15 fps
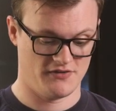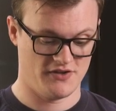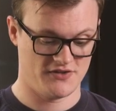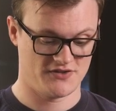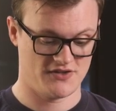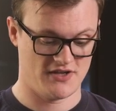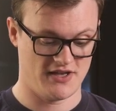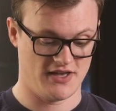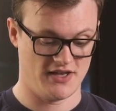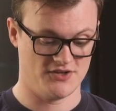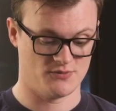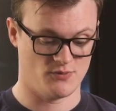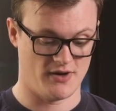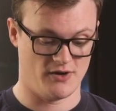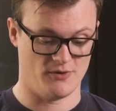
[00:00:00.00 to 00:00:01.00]
this thing
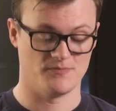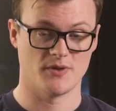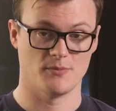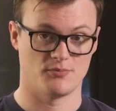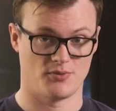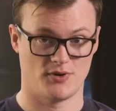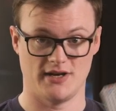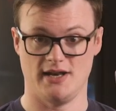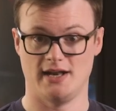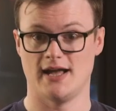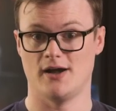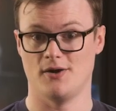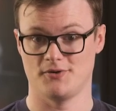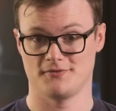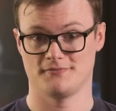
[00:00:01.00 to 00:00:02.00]
is, well, pretty
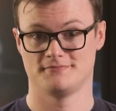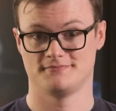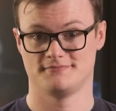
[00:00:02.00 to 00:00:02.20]
loud.